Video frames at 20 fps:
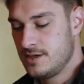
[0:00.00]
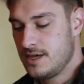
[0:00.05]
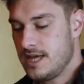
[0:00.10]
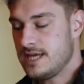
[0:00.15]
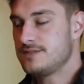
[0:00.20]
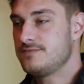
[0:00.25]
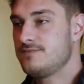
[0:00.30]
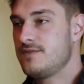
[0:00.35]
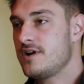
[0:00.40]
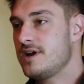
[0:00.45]

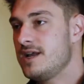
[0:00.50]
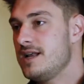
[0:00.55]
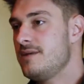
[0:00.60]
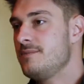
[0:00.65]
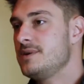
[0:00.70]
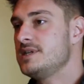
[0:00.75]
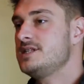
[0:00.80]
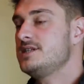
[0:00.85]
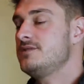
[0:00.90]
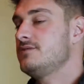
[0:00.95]
It's very
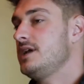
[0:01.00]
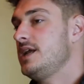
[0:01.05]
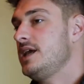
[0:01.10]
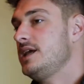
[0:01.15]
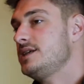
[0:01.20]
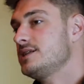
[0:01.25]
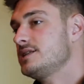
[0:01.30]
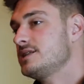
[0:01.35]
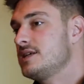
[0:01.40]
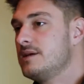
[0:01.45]
limited
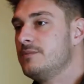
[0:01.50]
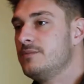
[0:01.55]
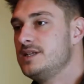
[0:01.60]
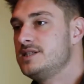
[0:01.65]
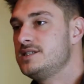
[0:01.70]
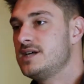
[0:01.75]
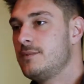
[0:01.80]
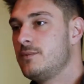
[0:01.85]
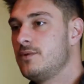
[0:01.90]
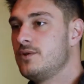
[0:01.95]
release and we
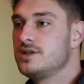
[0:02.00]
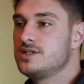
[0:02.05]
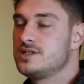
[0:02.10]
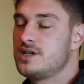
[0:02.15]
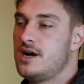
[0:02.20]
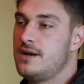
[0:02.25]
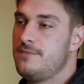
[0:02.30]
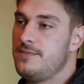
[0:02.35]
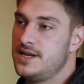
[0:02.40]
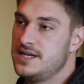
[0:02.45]
double the
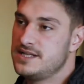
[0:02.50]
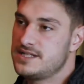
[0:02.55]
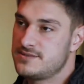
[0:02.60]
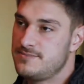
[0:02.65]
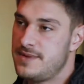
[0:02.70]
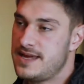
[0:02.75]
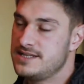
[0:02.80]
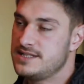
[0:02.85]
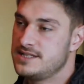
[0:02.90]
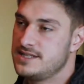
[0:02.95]
time that it
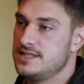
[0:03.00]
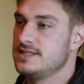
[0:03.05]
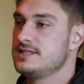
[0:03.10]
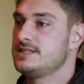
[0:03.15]
spends in the